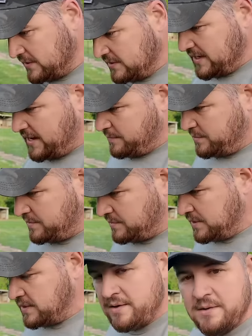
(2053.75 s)
to happen,
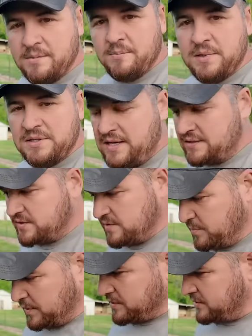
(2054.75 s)
but that's just part of